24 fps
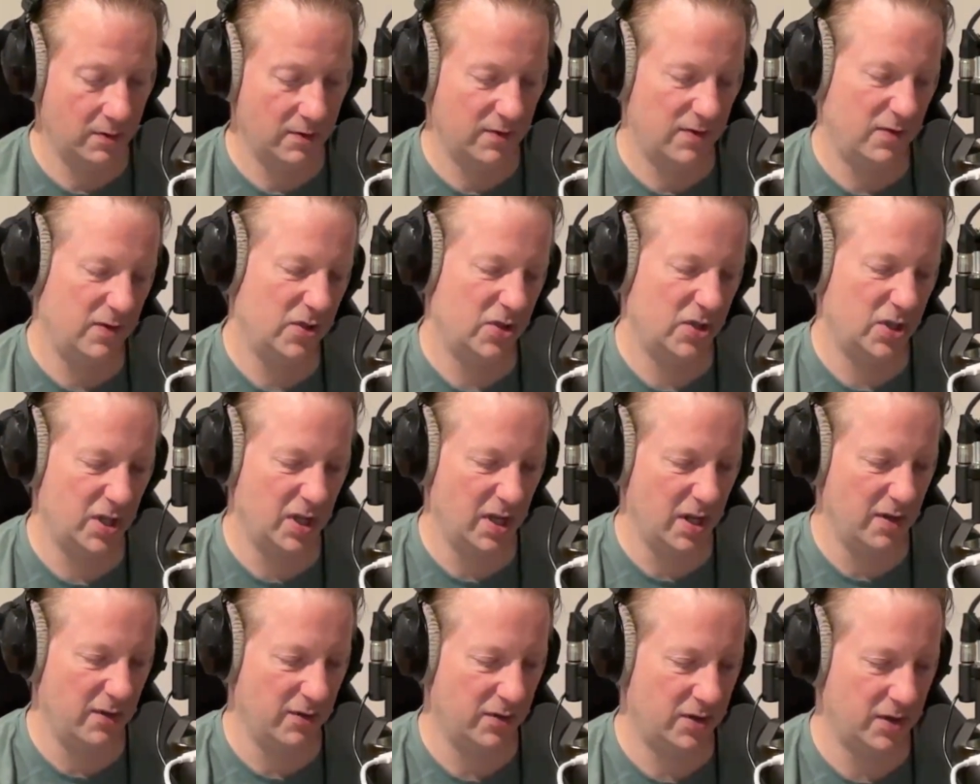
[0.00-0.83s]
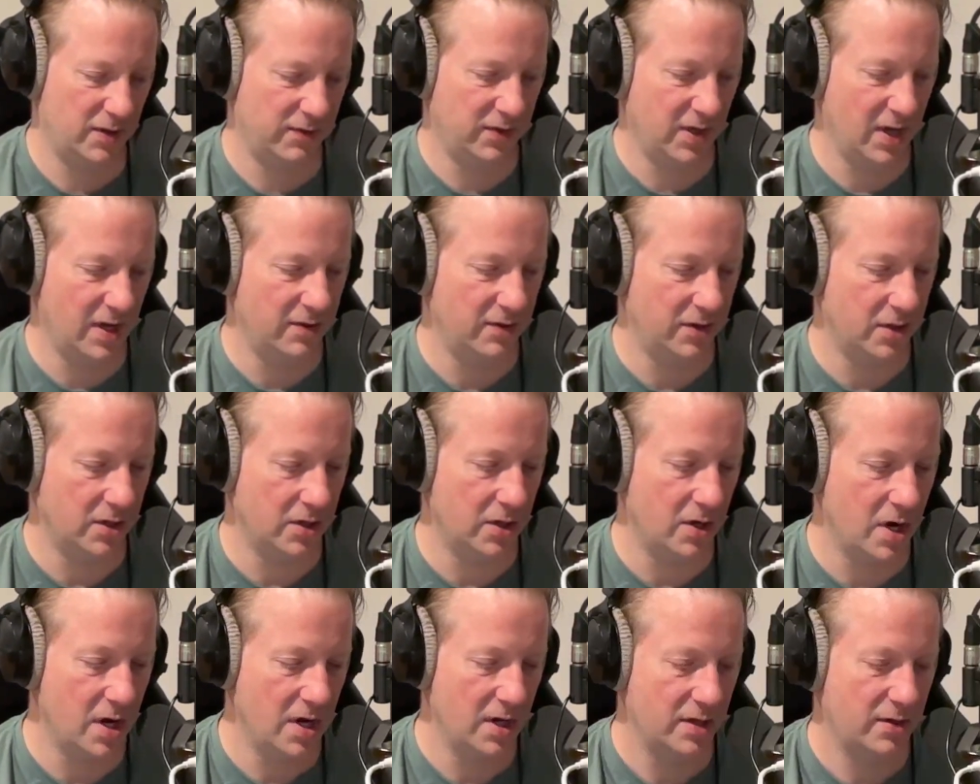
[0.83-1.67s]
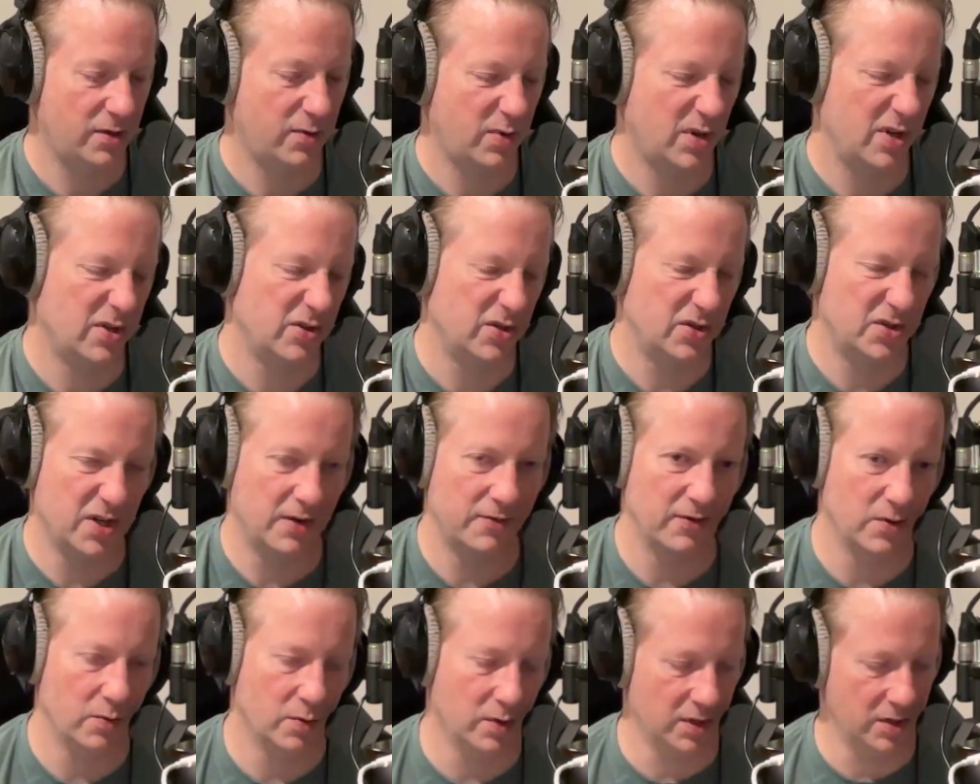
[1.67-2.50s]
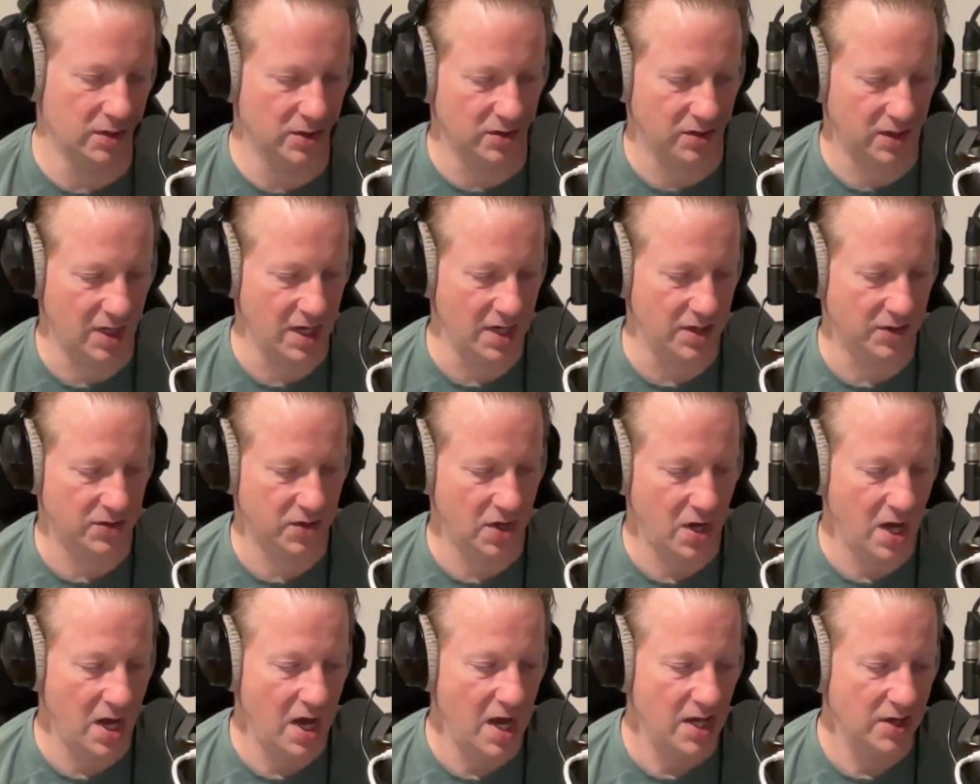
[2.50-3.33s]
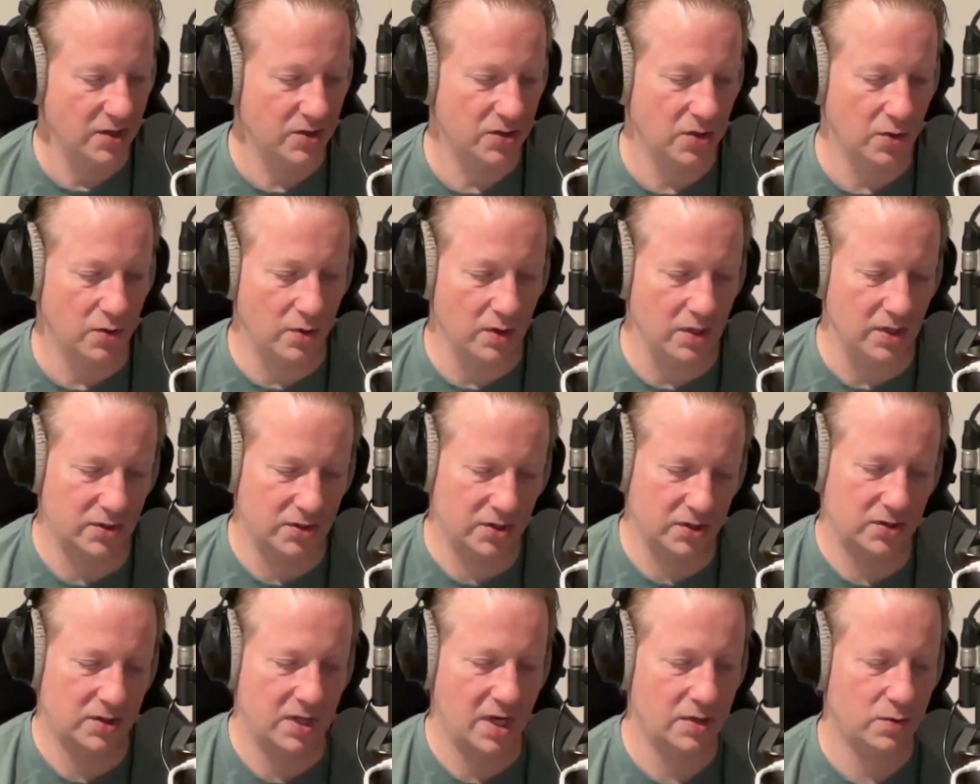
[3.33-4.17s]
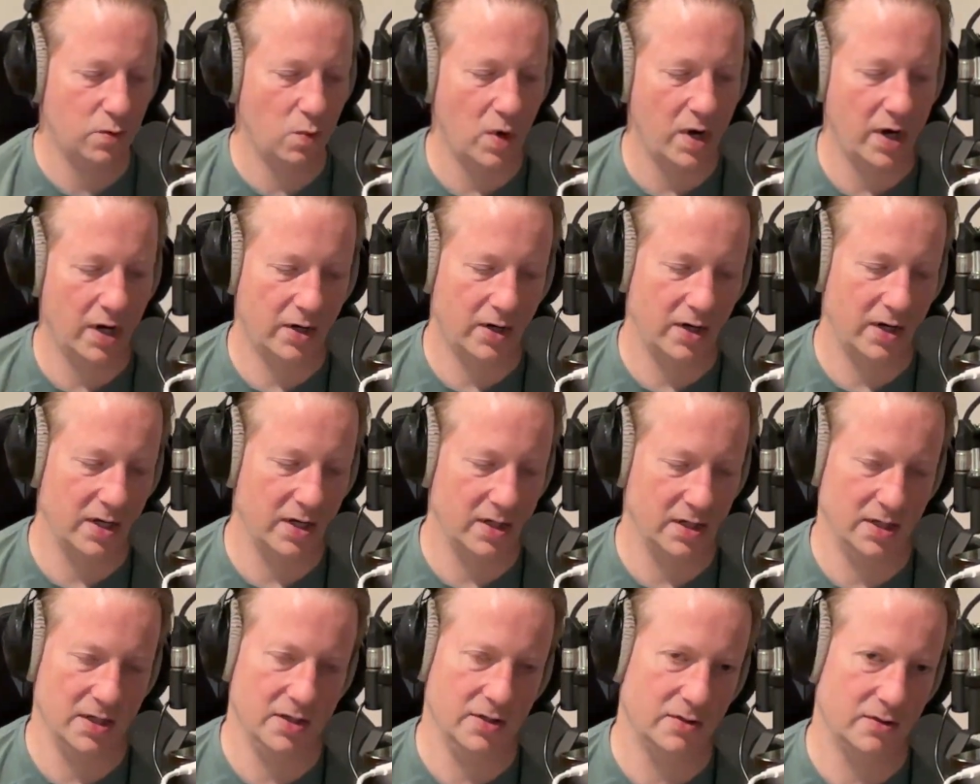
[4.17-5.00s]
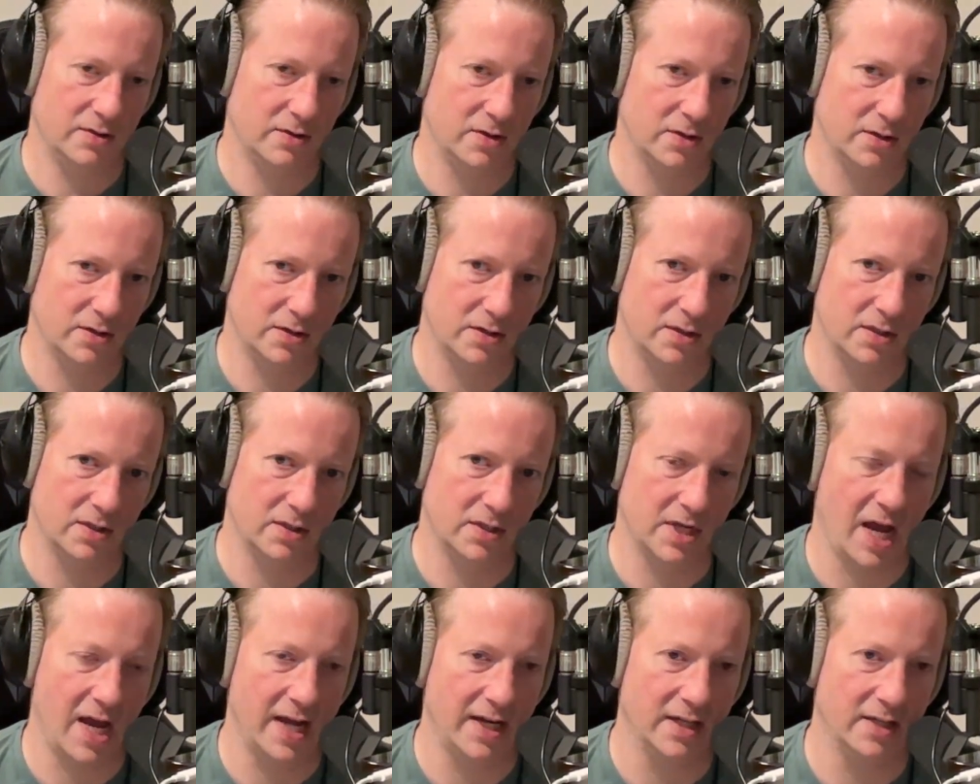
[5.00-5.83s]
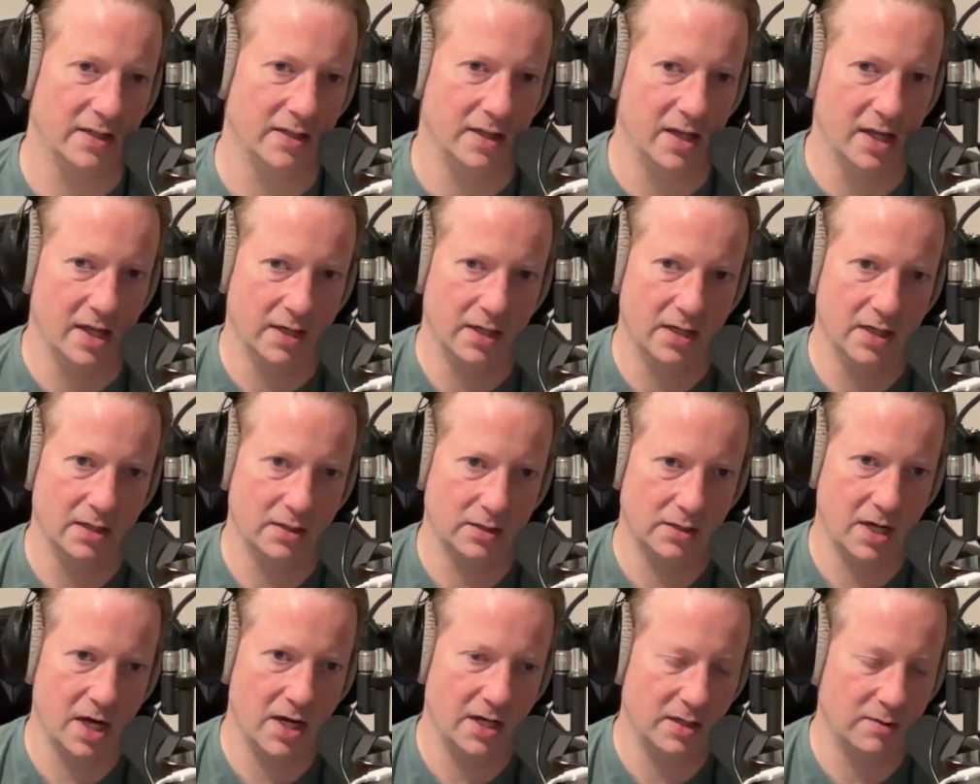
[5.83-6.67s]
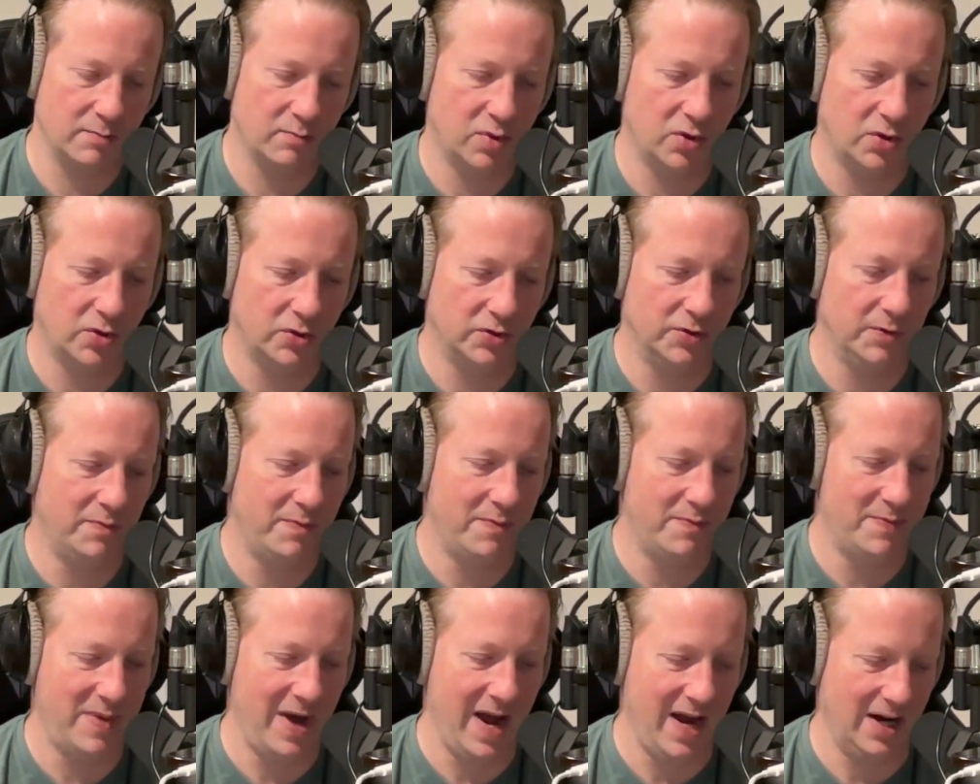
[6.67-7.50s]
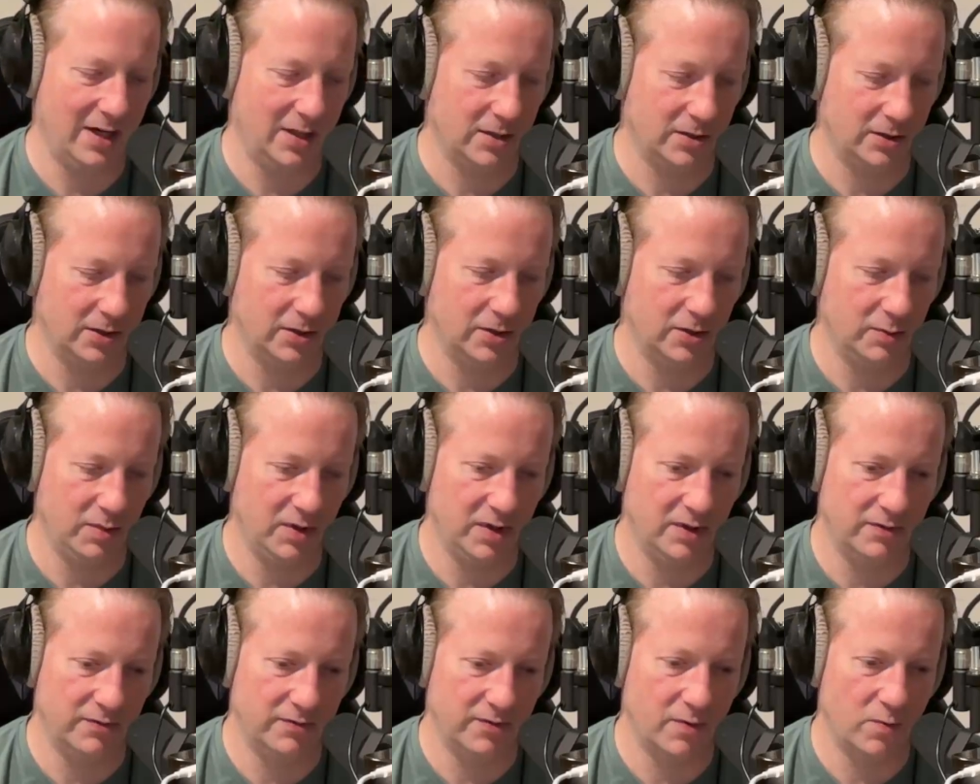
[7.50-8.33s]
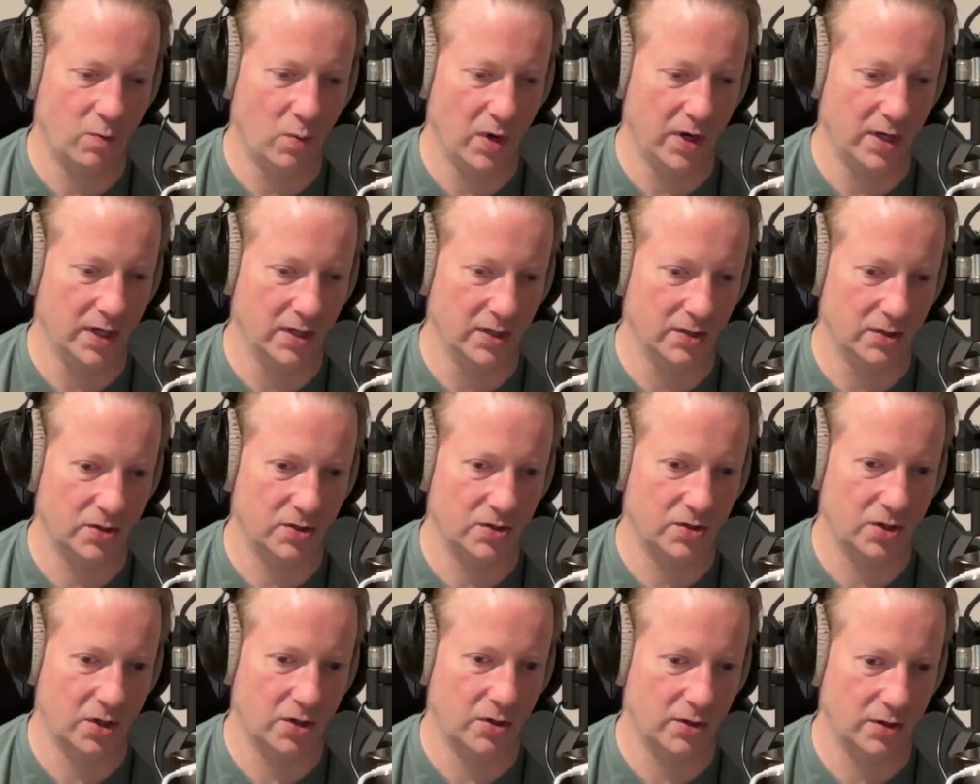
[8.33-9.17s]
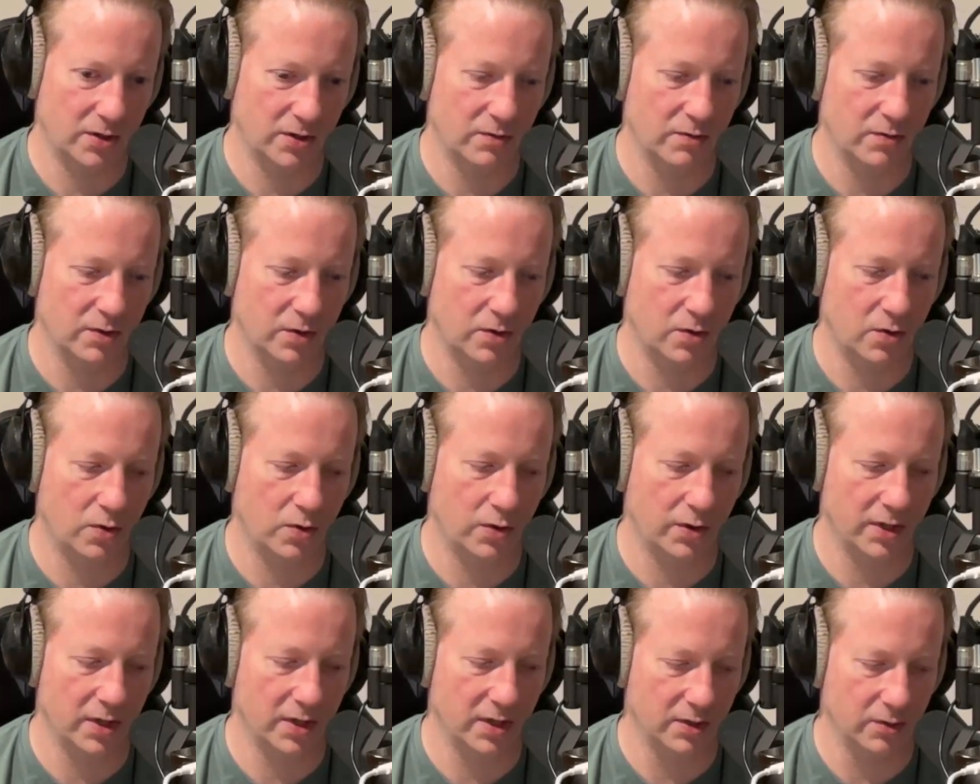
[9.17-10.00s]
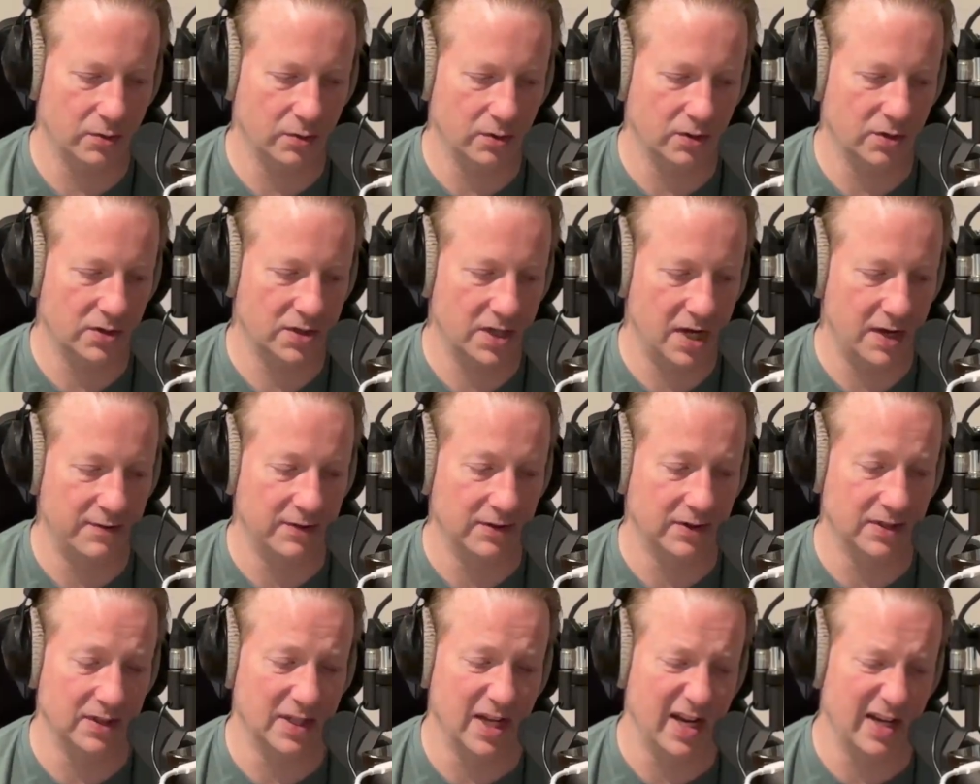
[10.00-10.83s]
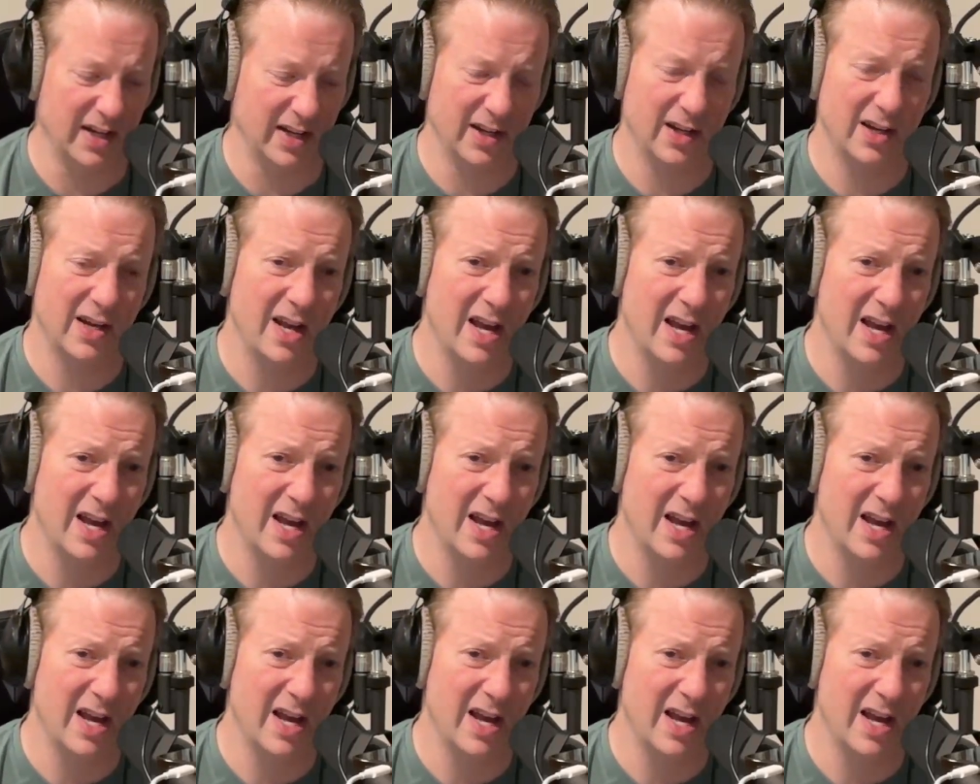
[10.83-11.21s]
Shift enter, 371 in this case. So it's just, that's where it has just decided that it's kind of pulled back a little bit from when it started recording or saving the data.